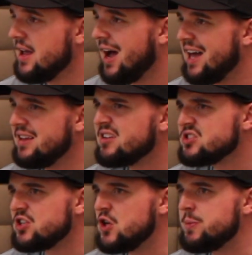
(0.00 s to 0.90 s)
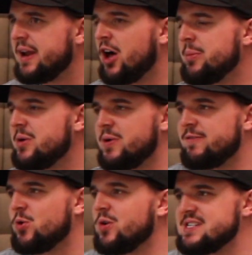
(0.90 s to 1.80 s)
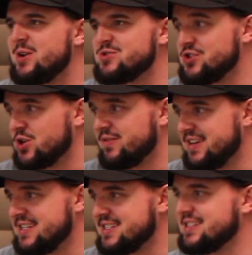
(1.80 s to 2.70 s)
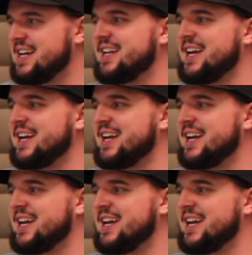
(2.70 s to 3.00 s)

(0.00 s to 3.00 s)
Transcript: I think there's a human element where, of course, I was nervous and like